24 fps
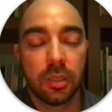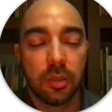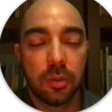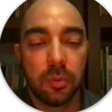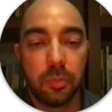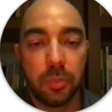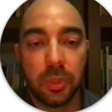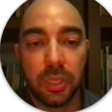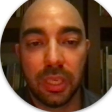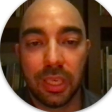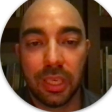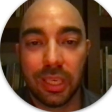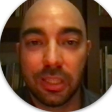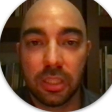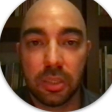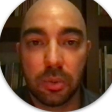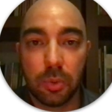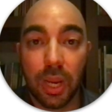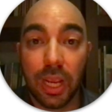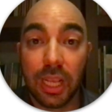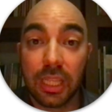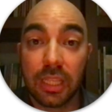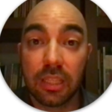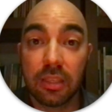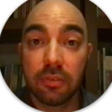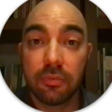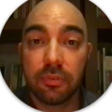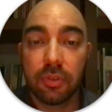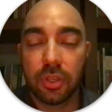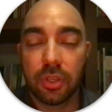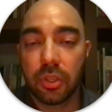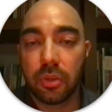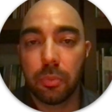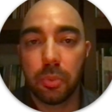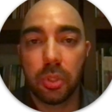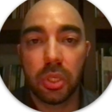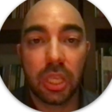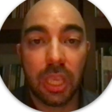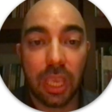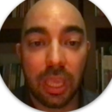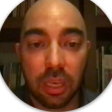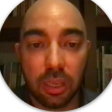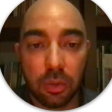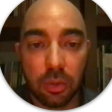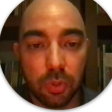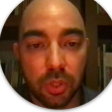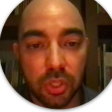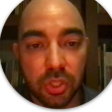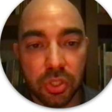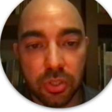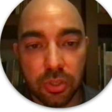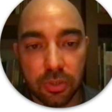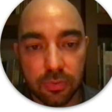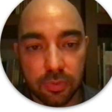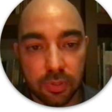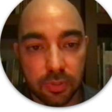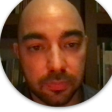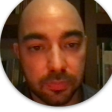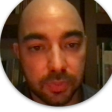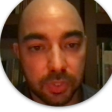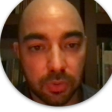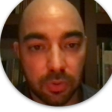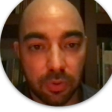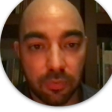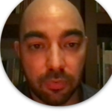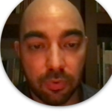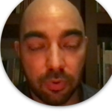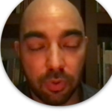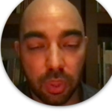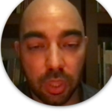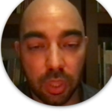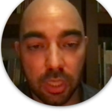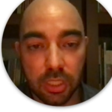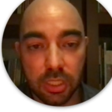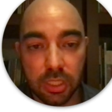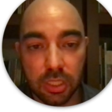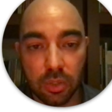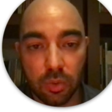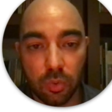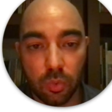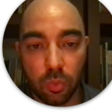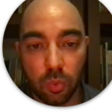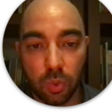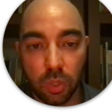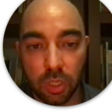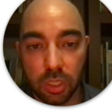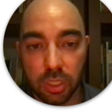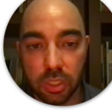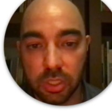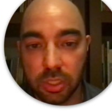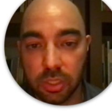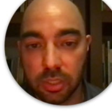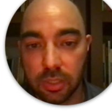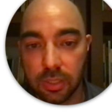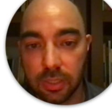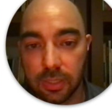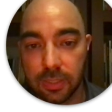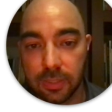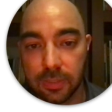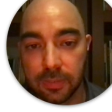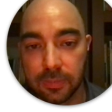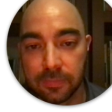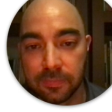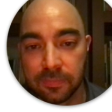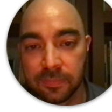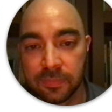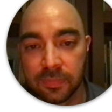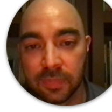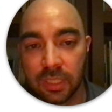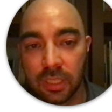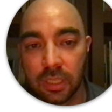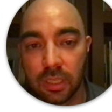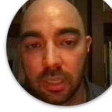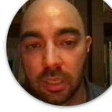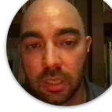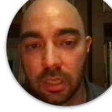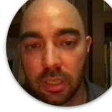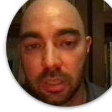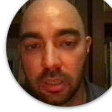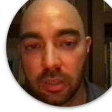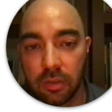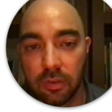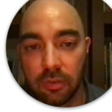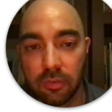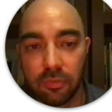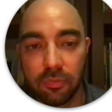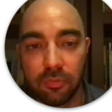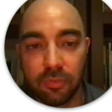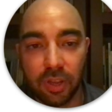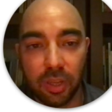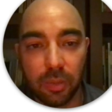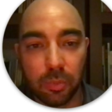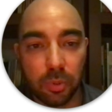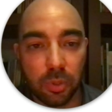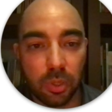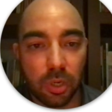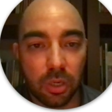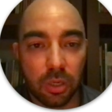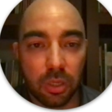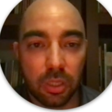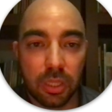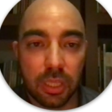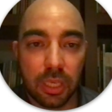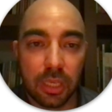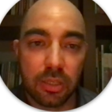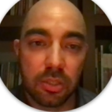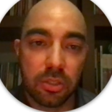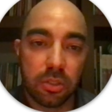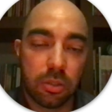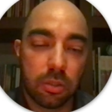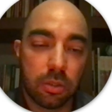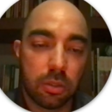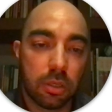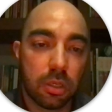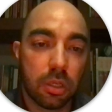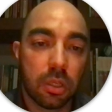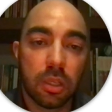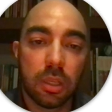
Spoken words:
being interactive and communicating with the server, so everything still works. Fiber architecture,